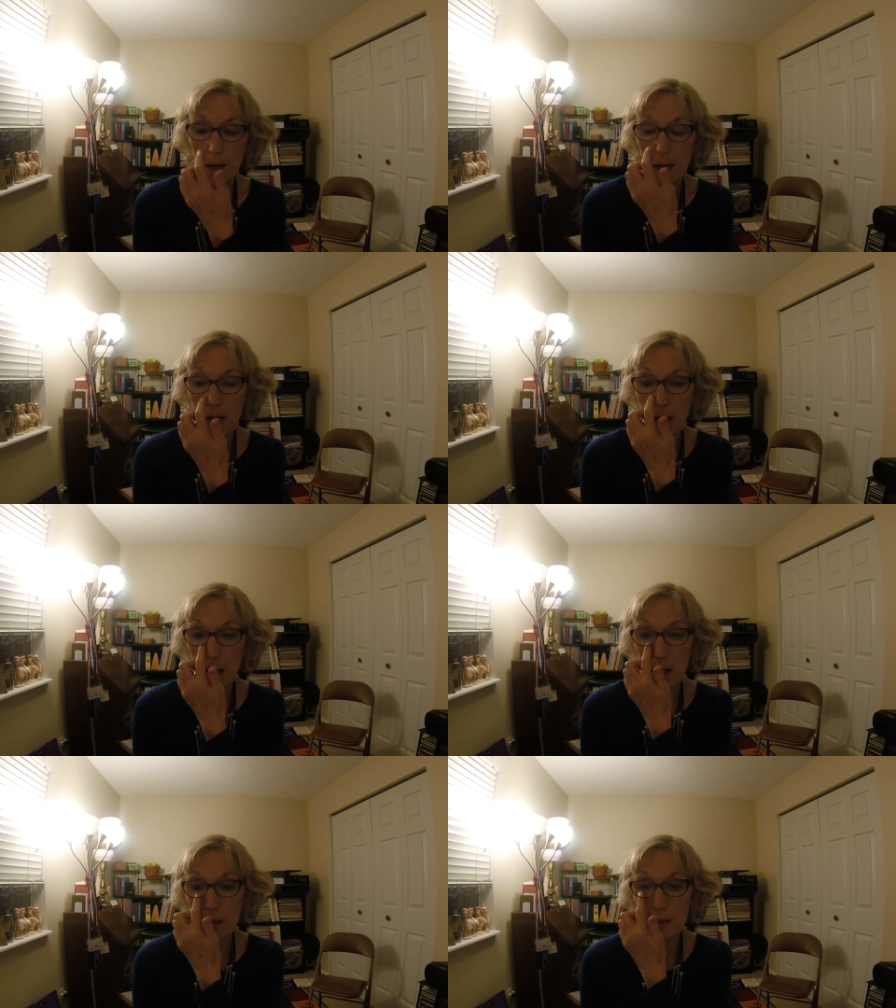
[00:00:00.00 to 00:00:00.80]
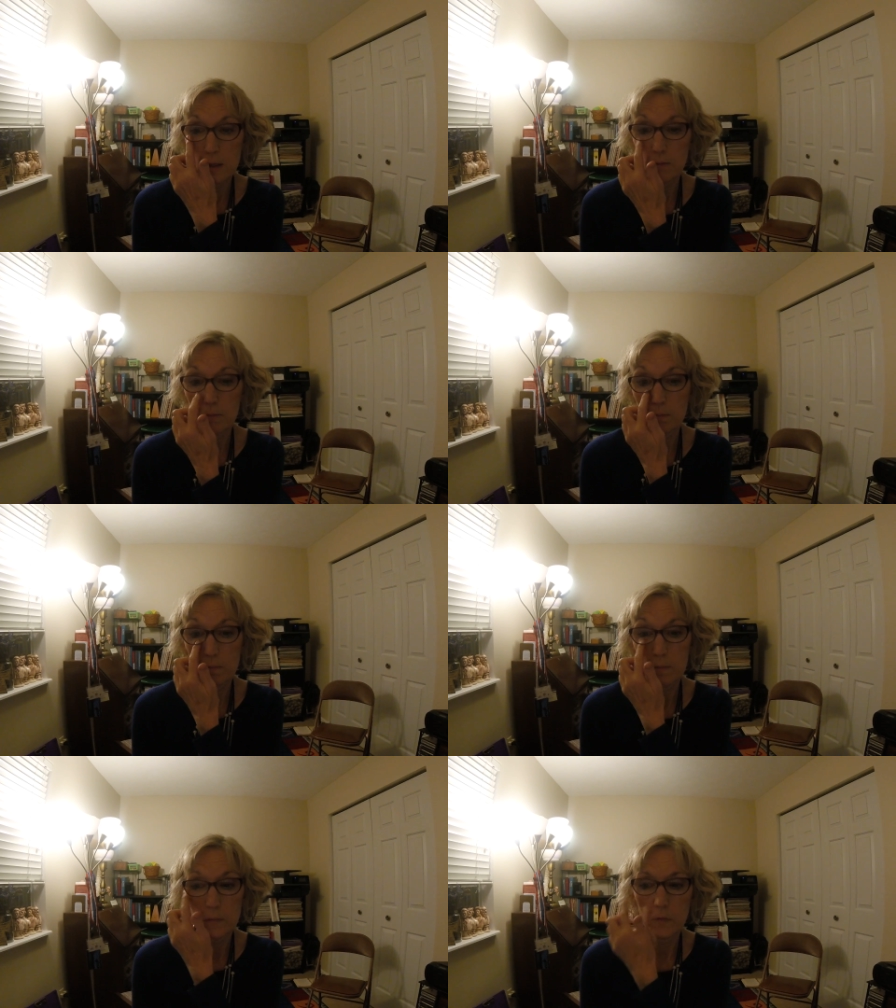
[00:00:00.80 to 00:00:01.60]
And
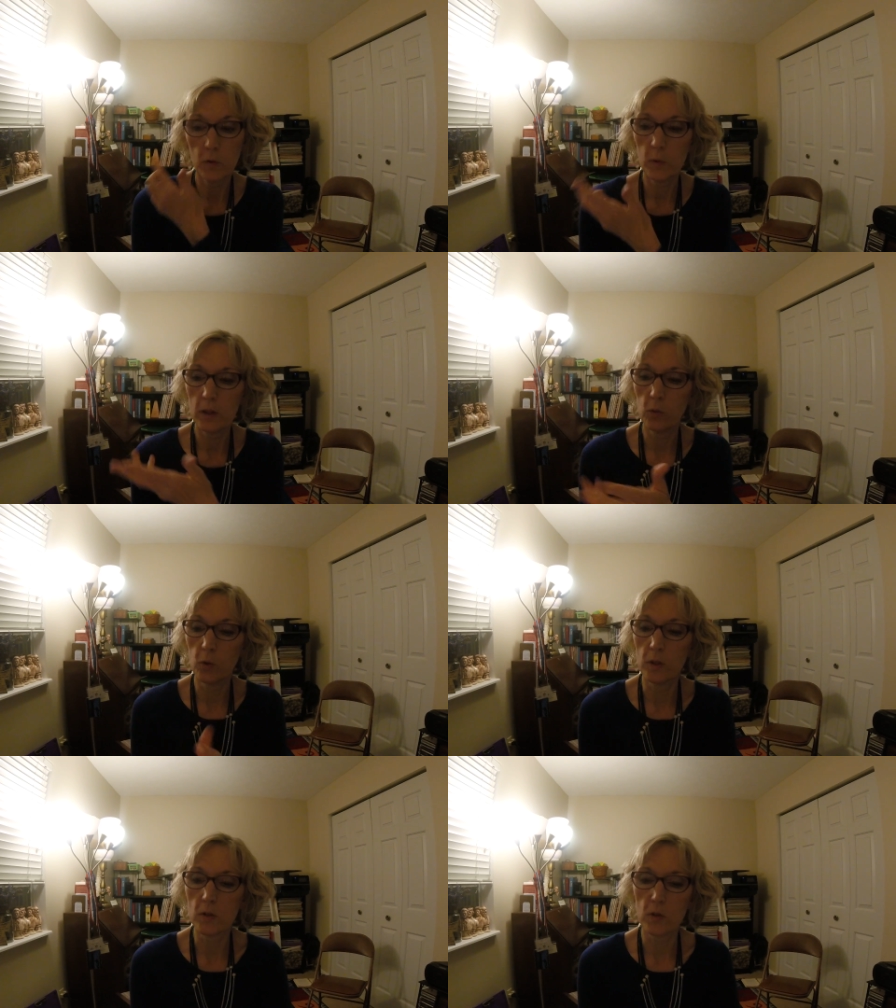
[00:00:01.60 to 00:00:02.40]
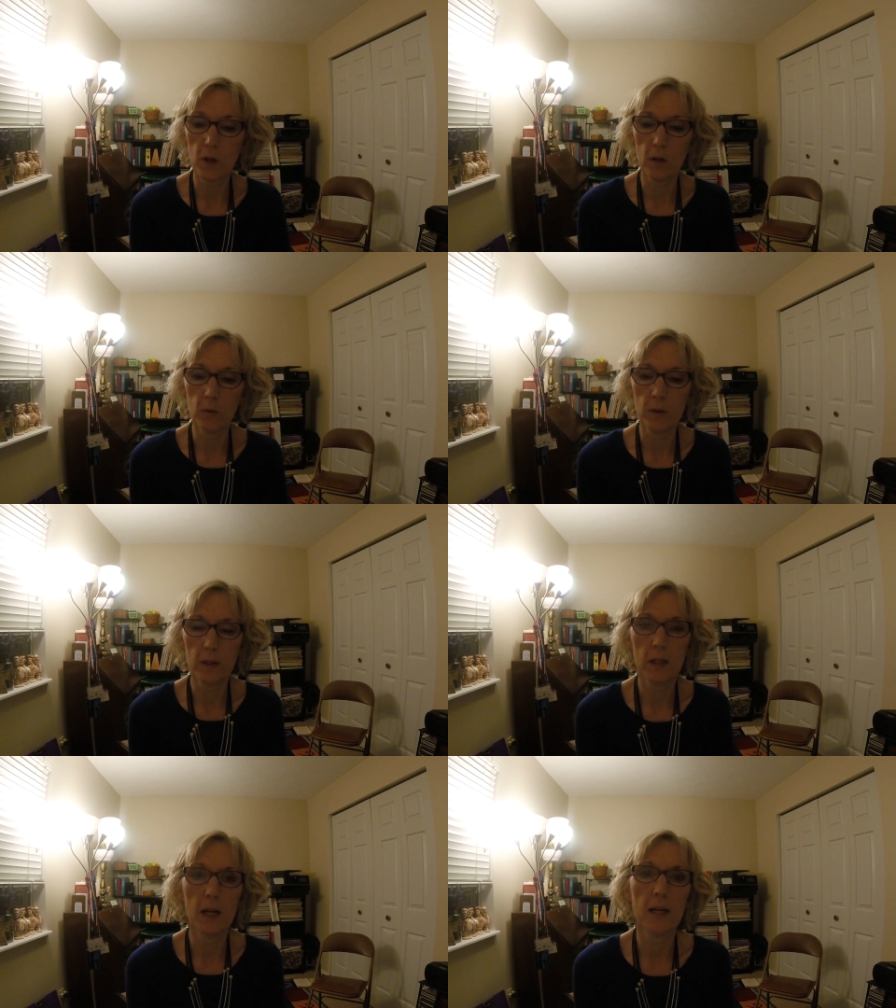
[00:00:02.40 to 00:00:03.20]
if you read the words along
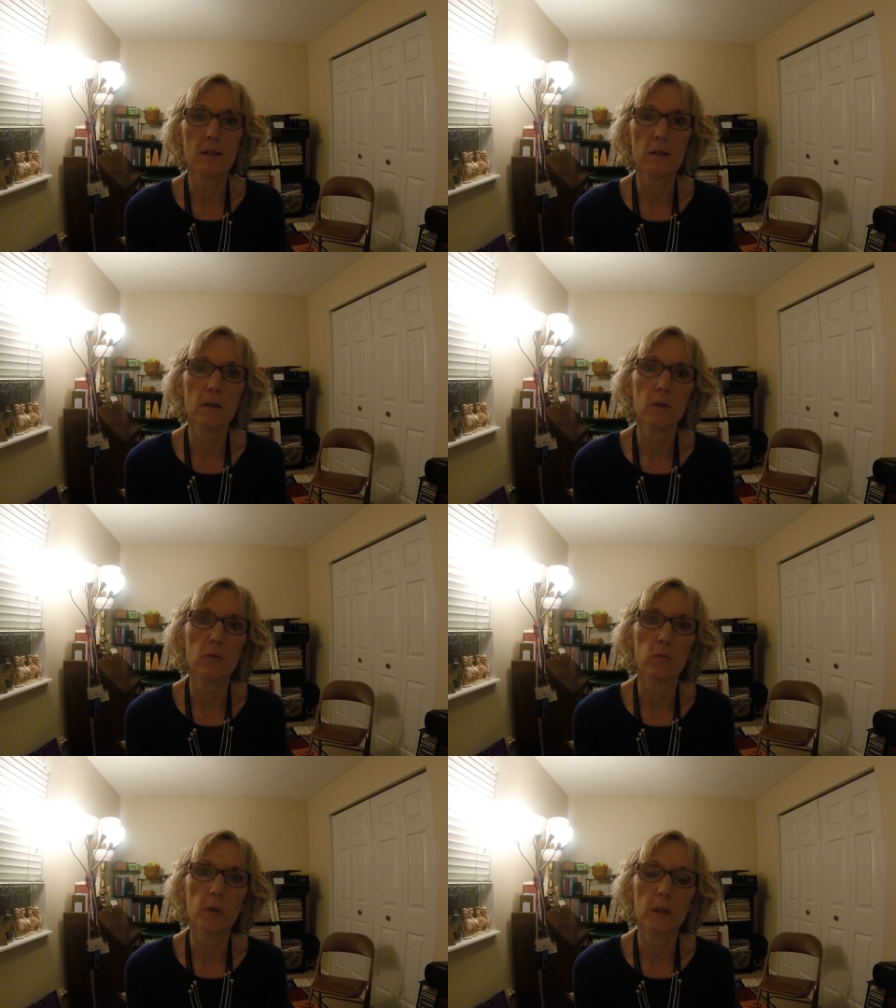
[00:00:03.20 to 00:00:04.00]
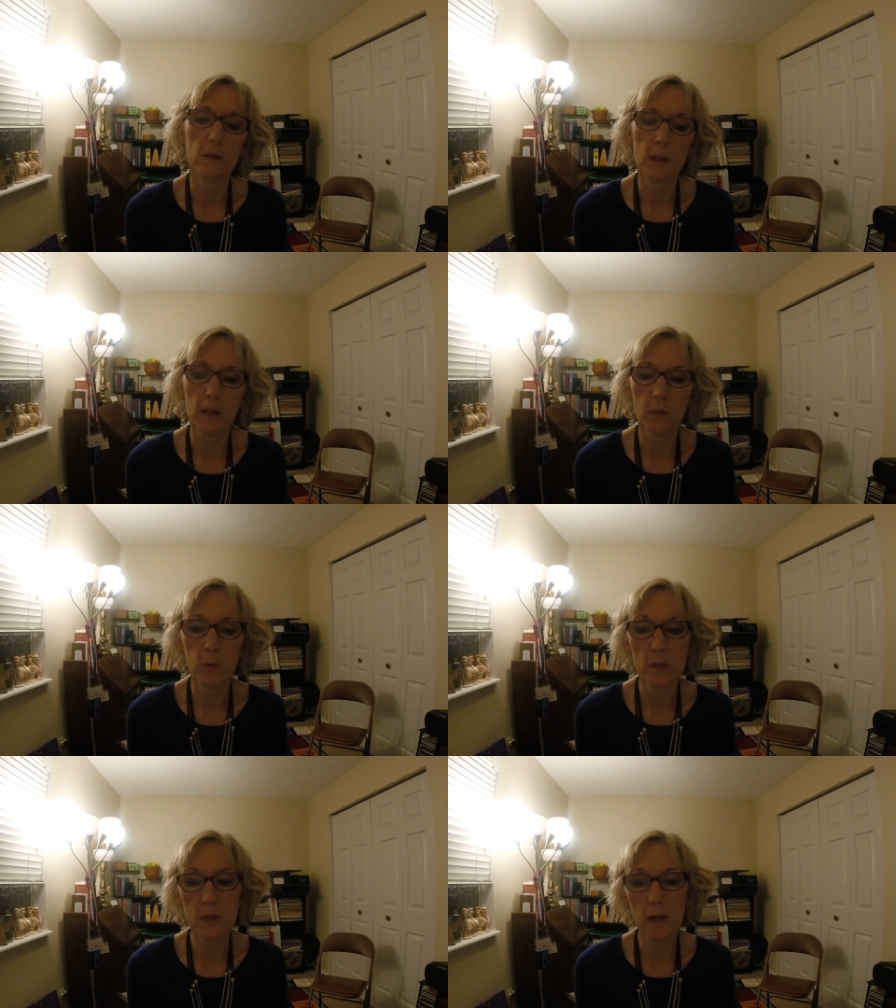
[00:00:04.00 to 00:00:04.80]
with it, it has a little riddle like,
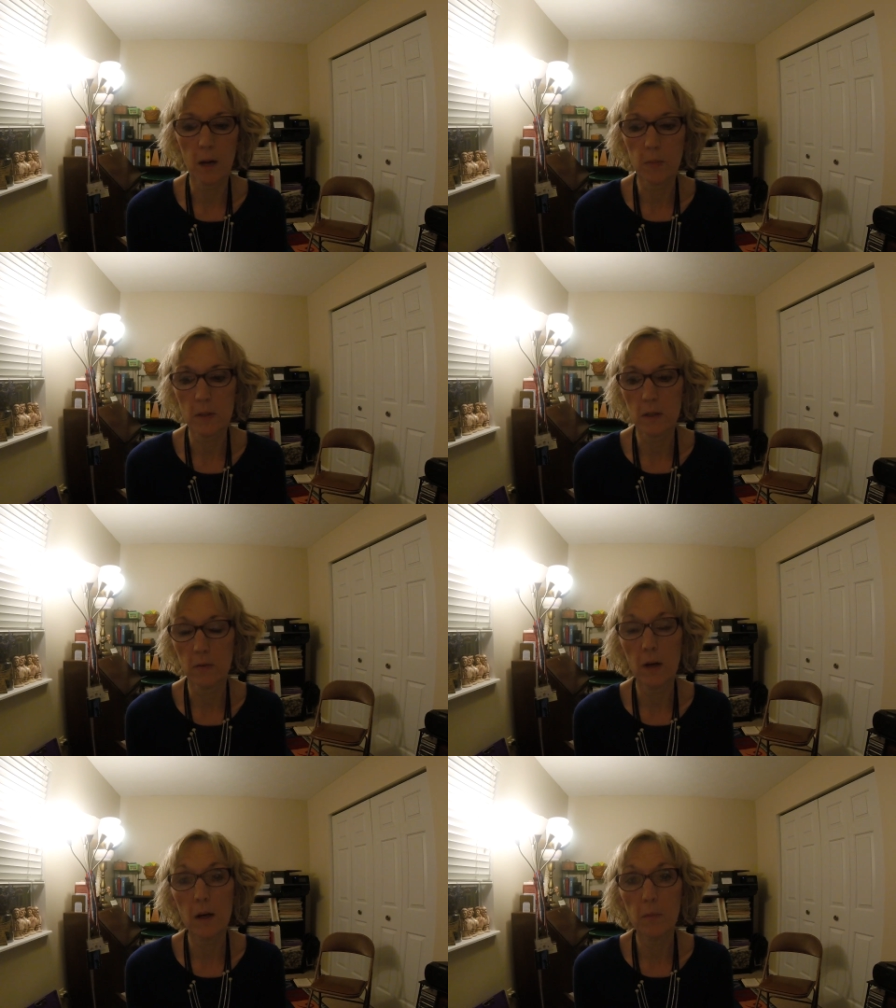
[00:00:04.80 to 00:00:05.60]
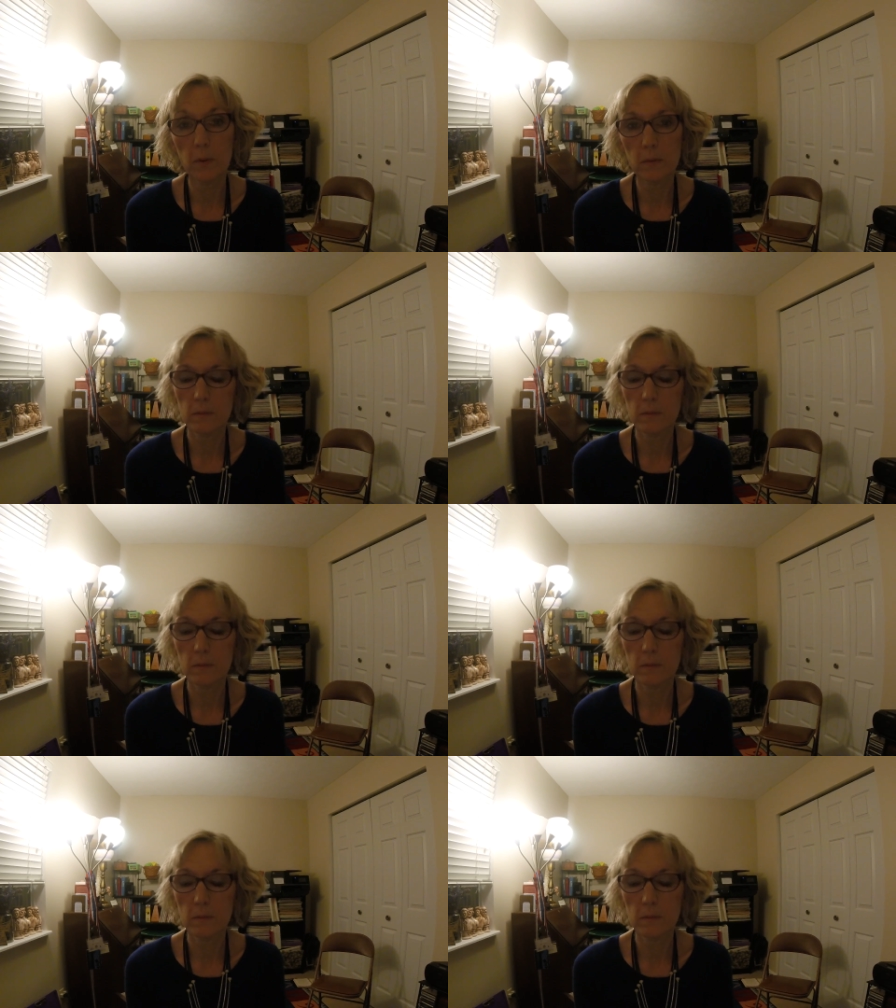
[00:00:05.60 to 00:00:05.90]
what's the opposite of up?